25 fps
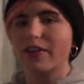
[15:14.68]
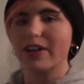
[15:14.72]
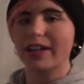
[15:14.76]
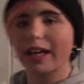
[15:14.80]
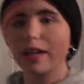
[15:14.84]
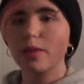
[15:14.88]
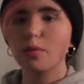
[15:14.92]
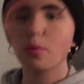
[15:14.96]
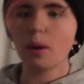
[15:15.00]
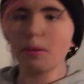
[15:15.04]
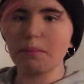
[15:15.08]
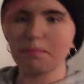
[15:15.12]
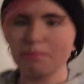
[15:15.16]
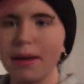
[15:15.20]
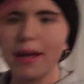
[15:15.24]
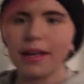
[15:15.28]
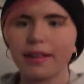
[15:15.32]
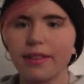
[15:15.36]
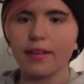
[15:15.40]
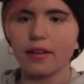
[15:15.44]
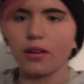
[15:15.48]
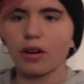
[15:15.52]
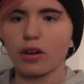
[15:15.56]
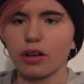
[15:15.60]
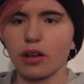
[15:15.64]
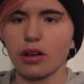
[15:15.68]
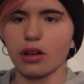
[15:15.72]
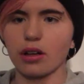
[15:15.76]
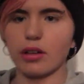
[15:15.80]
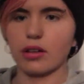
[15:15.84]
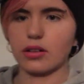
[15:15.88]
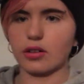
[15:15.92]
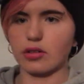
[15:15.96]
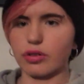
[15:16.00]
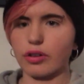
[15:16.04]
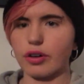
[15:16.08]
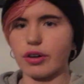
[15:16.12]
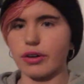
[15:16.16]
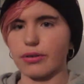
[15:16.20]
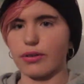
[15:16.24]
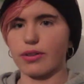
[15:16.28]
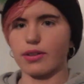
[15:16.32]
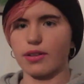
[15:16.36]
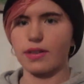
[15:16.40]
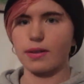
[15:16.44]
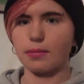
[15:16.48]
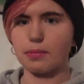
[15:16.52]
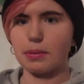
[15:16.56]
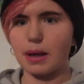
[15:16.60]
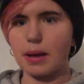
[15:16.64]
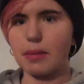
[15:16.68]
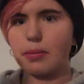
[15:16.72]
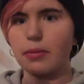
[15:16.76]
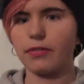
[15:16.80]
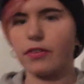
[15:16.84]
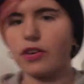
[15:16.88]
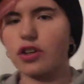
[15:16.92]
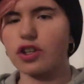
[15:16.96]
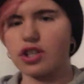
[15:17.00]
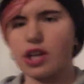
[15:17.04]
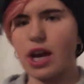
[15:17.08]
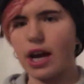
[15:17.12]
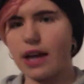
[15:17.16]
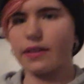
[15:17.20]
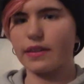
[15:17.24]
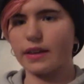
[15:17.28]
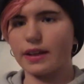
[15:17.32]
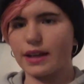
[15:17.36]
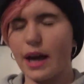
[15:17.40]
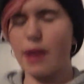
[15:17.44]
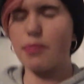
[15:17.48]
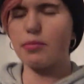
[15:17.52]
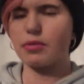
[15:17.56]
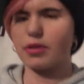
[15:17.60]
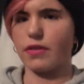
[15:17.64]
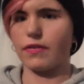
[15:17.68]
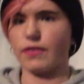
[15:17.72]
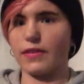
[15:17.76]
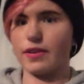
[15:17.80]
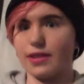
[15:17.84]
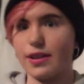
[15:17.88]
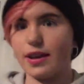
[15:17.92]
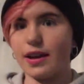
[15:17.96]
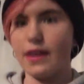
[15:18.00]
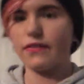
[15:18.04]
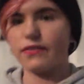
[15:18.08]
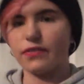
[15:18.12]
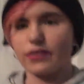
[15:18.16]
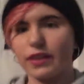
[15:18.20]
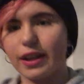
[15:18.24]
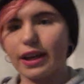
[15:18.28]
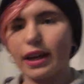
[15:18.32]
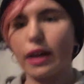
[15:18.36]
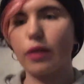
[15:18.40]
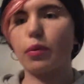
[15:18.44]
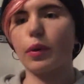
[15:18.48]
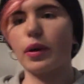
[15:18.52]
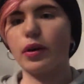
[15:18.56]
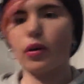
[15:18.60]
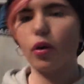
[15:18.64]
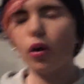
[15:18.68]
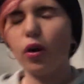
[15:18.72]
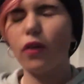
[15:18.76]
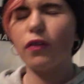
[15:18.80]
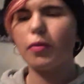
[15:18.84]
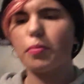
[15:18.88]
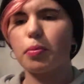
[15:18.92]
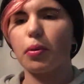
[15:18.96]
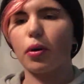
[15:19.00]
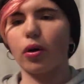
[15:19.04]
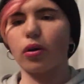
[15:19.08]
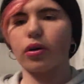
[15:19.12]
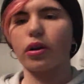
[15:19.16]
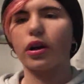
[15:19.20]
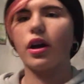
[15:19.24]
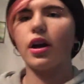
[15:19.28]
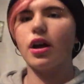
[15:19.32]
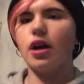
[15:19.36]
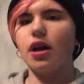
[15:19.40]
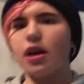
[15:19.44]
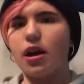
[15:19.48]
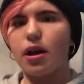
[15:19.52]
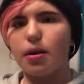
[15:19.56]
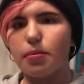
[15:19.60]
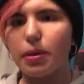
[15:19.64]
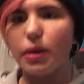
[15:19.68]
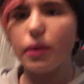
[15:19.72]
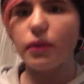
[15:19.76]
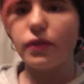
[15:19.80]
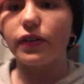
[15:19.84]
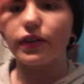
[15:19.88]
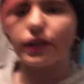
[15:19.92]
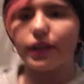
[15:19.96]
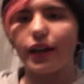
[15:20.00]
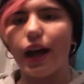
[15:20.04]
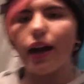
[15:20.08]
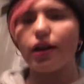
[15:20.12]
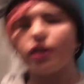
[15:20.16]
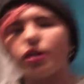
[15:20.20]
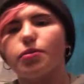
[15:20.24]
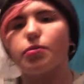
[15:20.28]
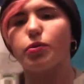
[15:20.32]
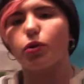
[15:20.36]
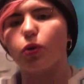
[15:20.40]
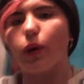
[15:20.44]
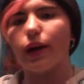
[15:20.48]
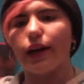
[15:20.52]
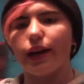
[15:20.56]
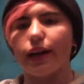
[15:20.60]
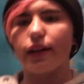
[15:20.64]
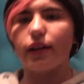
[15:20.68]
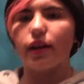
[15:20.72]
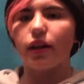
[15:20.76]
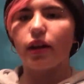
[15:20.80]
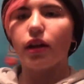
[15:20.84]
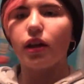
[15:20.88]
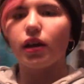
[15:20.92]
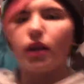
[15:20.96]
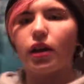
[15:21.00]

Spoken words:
if a kid went missing on a cruise, they'd be able to check the cameras to see if the kid went overboard and be able to catch him quick.